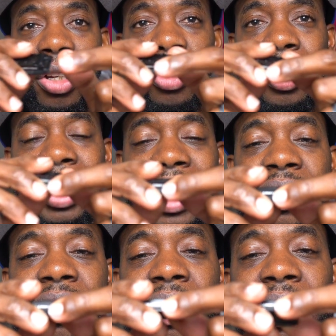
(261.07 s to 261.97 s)
You can
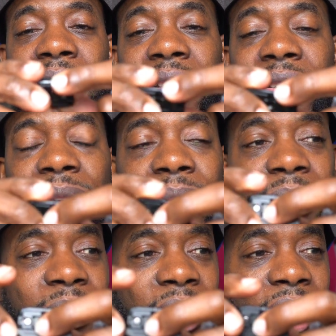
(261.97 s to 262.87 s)
actually connect it
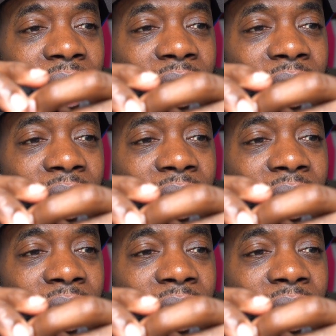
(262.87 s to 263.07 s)
to the